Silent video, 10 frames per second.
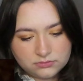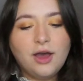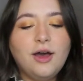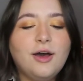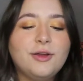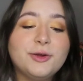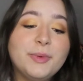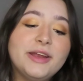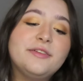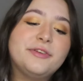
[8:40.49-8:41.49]
Oh, you're
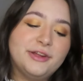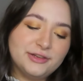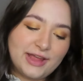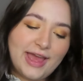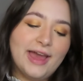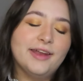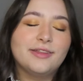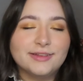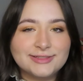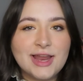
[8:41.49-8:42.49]
waiting for your dad
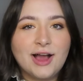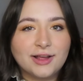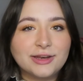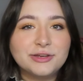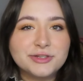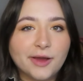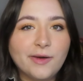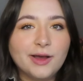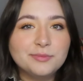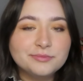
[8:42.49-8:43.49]
that's not gonna show
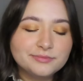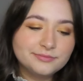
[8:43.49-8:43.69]
up.